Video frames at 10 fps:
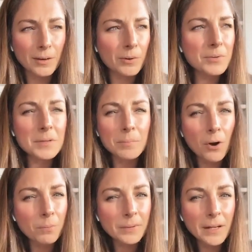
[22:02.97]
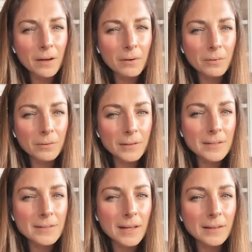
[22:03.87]
What was it, Pope Leo
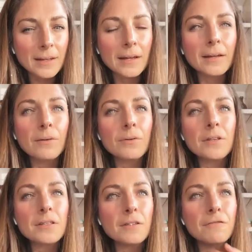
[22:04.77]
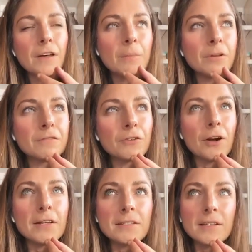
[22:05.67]
that said like, oh, the fable of
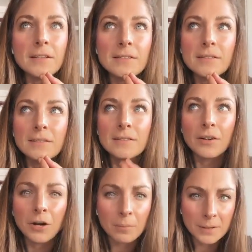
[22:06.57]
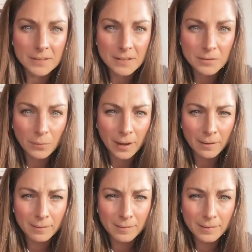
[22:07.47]
Christ has done our business
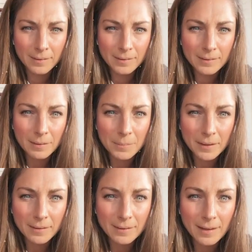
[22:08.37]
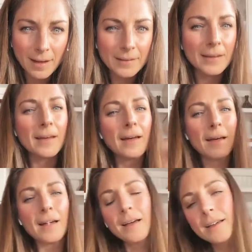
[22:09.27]
well? Something like that. Like,
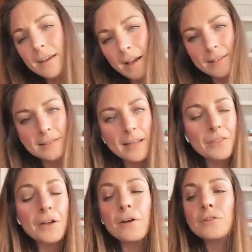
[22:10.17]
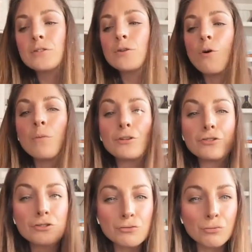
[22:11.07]
guys, there is so
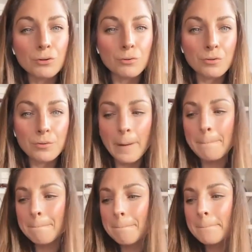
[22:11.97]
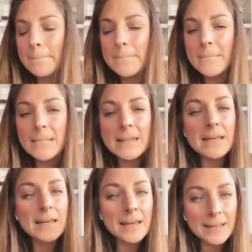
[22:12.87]
much truth
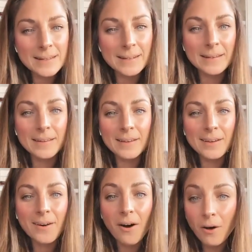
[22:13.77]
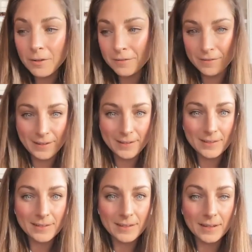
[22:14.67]
in all of
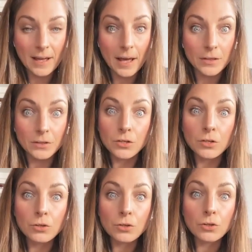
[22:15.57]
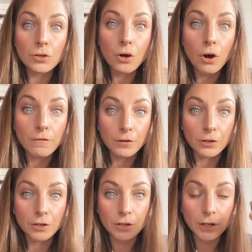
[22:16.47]
this and
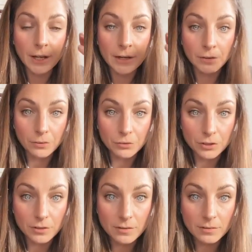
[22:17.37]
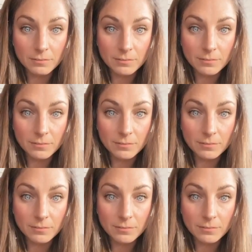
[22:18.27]
covered in illusions.